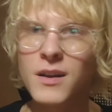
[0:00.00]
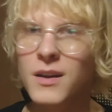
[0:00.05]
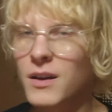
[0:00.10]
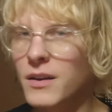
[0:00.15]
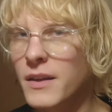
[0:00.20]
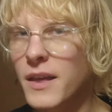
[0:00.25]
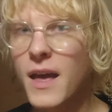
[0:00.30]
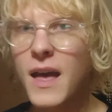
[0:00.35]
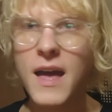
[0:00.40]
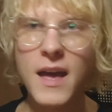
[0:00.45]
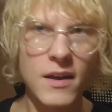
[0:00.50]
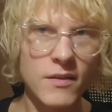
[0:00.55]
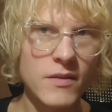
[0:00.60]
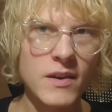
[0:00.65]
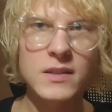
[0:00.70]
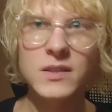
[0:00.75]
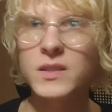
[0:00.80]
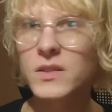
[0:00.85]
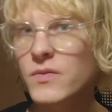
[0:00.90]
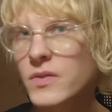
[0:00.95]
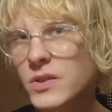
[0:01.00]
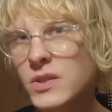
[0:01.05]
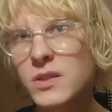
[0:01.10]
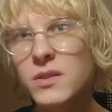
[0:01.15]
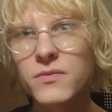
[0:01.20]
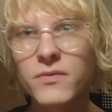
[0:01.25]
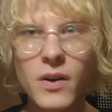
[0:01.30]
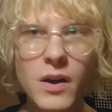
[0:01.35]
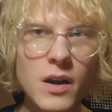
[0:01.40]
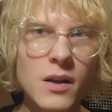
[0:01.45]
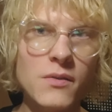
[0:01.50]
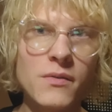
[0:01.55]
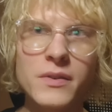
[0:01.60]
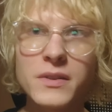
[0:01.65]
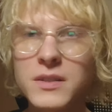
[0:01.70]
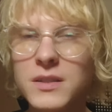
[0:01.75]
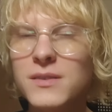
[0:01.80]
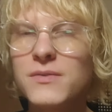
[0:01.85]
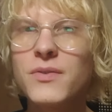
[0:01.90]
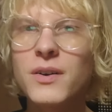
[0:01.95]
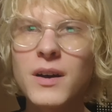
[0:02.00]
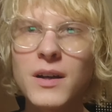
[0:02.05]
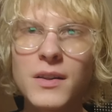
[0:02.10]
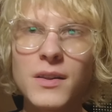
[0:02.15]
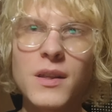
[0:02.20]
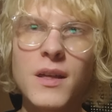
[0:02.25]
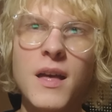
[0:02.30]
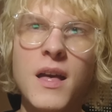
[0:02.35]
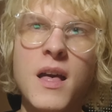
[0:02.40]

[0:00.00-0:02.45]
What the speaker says: Yeah, this is fun,